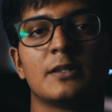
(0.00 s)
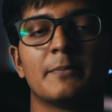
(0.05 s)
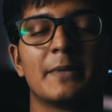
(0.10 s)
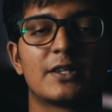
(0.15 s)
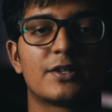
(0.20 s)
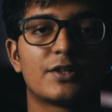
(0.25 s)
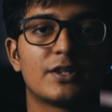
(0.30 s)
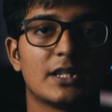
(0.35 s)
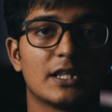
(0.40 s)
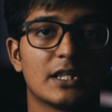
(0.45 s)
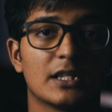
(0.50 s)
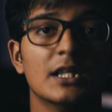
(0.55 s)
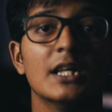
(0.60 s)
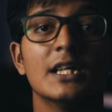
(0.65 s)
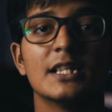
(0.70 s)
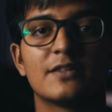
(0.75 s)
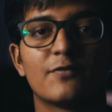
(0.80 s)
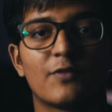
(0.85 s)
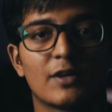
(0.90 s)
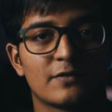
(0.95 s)
the material,
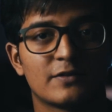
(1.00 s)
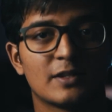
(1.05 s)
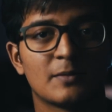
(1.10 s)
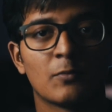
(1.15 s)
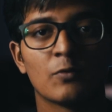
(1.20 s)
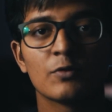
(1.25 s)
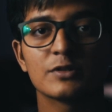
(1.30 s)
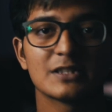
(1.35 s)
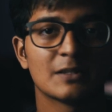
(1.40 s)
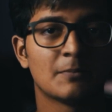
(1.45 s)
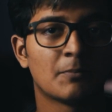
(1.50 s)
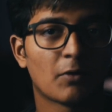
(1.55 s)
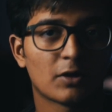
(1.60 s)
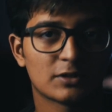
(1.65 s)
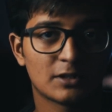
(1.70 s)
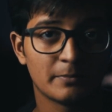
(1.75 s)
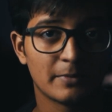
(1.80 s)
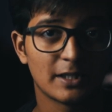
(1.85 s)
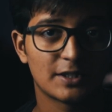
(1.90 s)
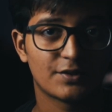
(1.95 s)
one of the most
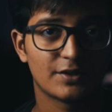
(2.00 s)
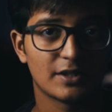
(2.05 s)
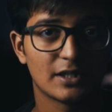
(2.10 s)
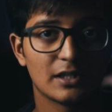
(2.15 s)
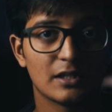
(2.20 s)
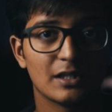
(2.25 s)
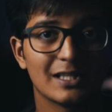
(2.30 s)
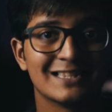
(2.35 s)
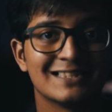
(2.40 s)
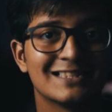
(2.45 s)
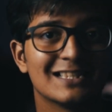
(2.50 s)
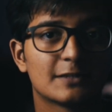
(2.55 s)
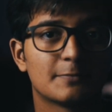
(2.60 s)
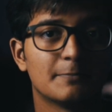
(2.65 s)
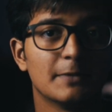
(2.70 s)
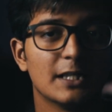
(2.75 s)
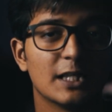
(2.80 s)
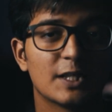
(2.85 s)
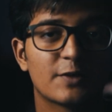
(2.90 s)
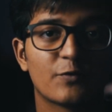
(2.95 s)
important material in this
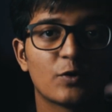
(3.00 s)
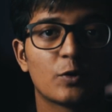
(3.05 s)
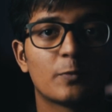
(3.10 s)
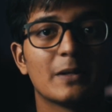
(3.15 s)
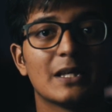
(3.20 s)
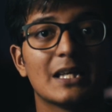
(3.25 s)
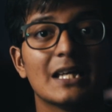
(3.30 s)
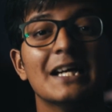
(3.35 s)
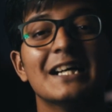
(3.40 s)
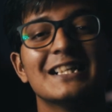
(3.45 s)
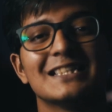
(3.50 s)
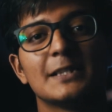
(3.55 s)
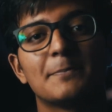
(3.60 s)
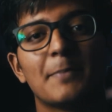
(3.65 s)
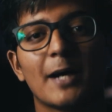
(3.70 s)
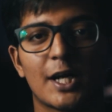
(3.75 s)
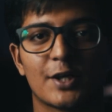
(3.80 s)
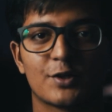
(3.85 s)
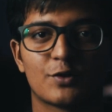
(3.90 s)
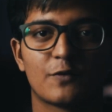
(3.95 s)
build would be the
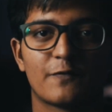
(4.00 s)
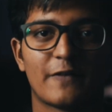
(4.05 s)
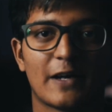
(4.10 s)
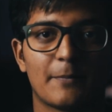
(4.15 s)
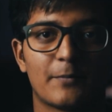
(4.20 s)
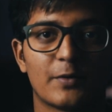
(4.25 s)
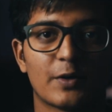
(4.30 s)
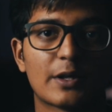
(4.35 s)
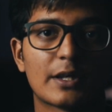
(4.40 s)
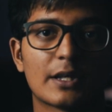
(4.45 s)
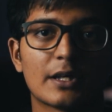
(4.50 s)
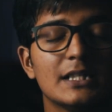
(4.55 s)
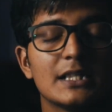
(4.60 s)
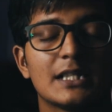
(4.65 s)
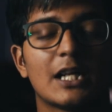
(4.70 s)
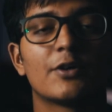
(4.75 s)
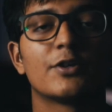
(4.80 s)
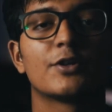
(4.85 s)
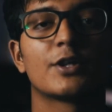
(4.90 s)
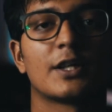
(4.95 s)
parachute fabric.
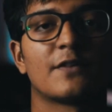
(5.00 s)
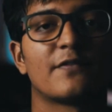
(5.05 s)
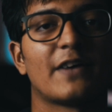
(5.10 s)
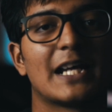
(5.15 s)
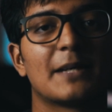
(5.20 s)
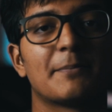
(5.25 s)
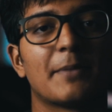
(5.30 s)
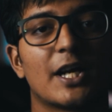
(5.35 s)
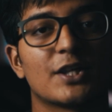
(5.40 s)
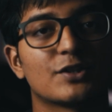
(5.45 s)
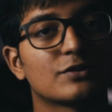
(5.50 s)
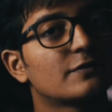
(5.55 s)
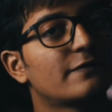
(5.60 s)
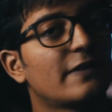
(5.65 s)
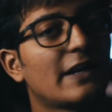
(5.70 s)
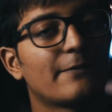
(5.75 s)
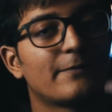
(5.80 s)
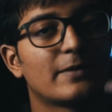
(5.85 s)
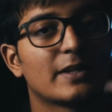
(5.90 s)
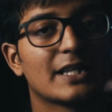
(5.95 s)
Now you can find parachute
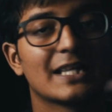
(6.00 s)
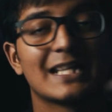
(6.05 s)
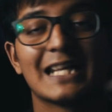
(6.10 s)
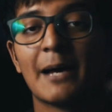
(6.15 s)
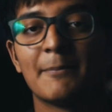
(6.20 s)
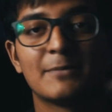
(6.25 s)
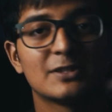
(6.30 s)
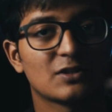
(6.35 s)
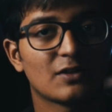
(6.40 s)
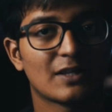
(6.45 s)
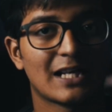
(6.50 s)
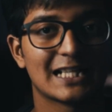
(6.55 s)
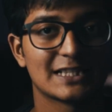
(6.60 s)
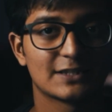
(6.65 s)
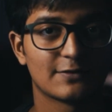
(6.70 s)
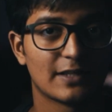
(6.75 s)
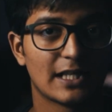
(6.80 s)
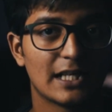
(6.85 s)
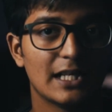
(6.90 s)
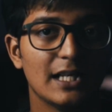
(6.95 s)
fabric in Amazon
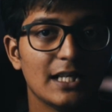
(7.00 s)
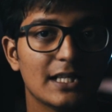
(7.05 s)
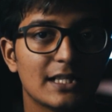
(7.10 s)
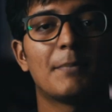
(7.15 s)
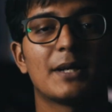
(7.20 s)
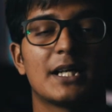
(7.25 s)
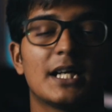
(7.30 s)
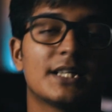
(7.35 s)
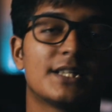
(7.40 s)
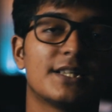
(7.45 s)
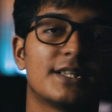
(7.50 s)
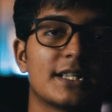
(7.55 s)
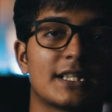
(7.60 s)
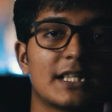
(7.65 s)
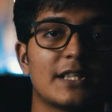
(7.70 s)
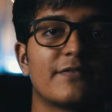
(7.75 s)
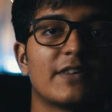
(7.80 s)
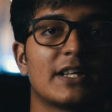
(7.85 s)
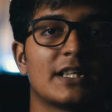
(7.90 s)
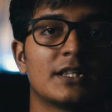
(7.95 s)
as well, but I
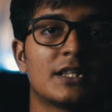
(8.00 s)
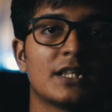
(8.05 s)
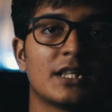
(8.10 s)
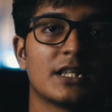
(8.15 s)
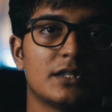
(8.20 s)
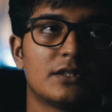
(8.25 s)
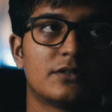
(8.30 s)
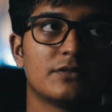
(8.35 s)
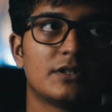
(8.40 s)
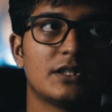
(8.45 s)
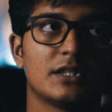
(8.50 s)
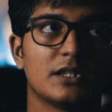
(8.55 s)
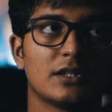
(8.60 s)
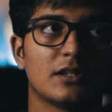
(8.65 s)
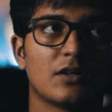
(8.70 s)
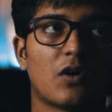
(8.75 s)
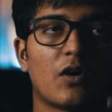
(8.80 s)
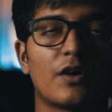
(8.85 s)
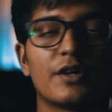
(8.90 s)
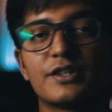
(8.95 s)
directly went to
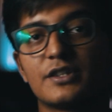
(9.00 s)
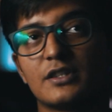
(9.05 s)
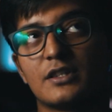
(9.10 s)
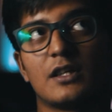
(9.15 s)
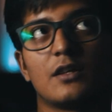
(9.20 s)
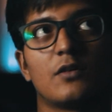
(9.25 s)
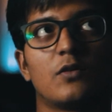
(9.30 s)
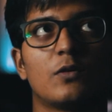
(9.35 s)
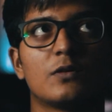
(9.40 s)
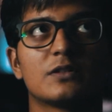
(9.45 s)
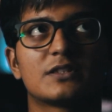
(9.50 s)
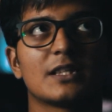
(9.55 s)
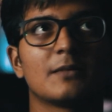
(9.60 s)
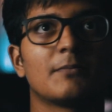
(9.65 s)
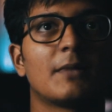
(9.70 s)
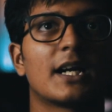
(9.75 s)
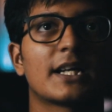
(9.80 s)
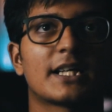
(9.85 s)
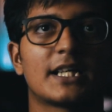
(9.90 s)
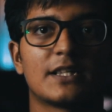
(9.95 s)
the original wholesale
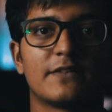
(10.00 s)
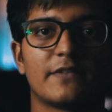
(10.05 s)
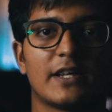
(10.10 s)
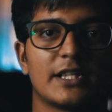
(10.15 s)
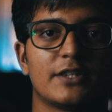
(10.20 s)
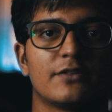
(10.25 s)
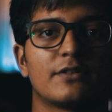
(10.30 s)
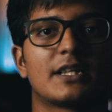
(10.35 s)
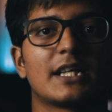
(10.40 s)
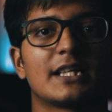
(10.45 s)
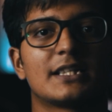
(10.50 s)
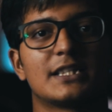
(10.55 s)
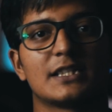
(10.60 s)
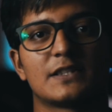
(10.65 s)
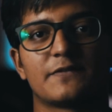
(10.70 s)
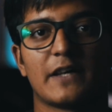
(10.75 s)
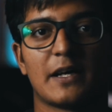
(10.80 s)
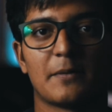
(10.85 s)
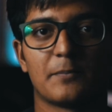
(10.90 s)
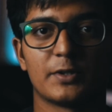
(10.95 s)
market where you get
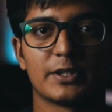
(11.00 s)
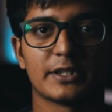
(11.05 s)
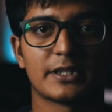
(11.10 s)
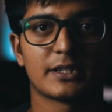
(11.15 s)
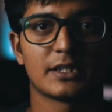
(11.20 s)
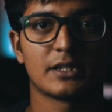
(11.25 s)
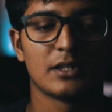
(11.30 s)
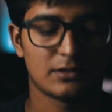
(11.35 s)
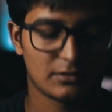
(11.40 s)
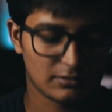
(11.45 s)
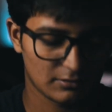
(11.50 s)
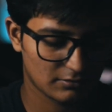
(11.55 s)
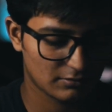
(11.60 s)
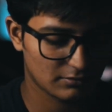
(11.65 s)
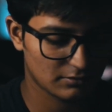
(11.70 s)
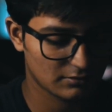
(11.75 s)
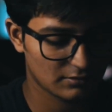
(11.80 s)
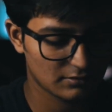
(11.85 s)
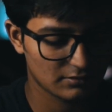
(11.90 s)
this fabric. So